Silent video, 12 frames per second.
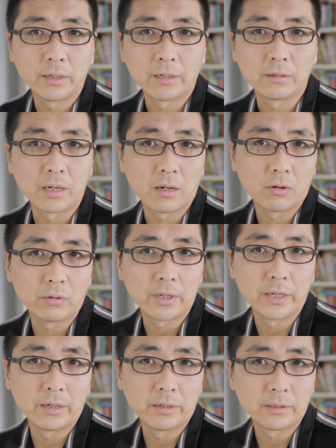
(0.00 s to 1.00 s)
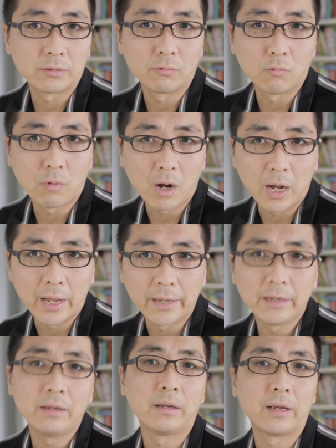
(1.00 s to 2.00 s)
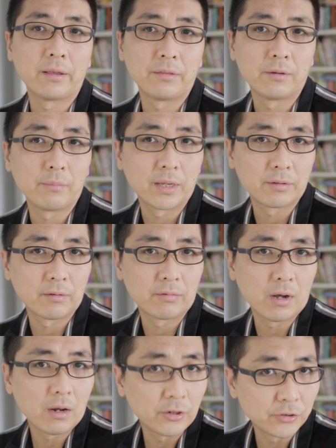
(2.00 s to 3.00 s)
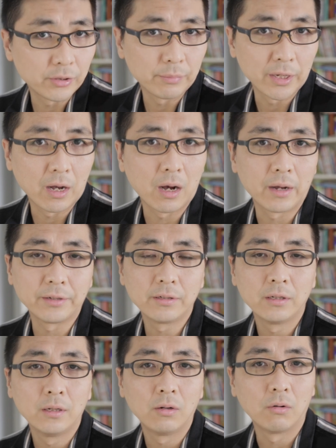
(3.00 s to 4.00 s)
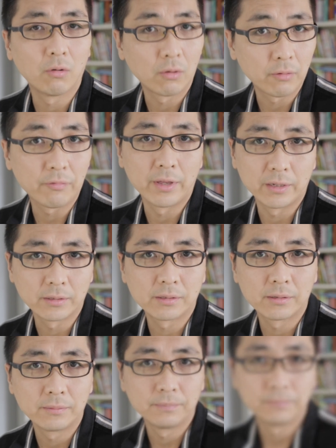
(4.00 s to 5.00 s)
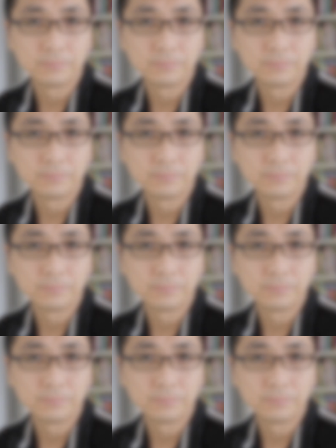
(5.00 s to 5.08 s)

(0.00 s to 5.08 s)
and now here is why and the methodology behind all of this.